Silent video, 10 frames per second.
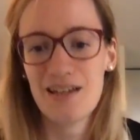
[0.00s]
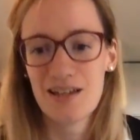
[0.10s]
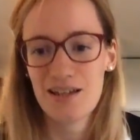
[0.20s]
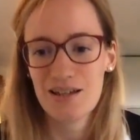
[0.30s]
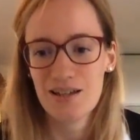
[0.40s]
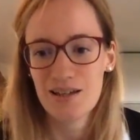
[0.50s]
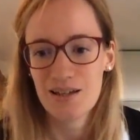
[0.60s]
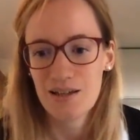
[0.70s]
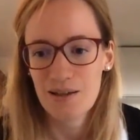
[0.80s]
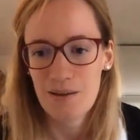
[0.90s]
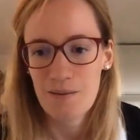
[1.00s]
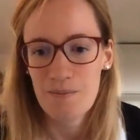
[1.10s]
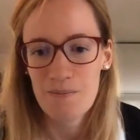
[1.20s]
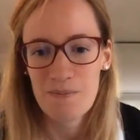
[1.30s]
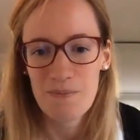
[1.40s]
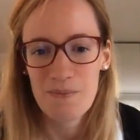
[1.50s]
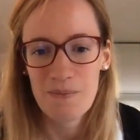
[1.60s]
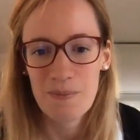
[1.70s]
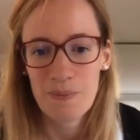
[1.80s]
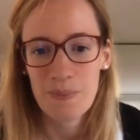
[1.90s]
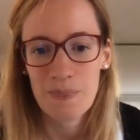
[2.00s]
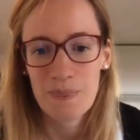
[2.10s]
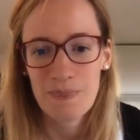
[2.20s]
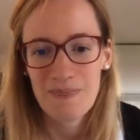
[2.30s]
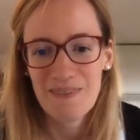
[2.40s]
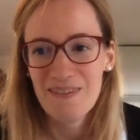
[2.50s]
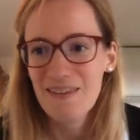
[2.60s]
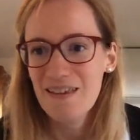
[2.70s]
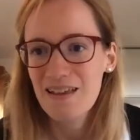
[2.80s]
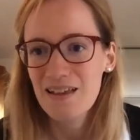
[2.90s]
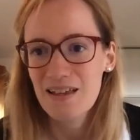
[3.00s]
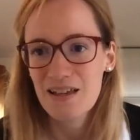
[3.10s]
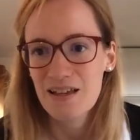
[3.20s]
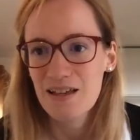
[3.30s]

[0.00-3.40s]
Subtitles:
No one is speaking in this clip.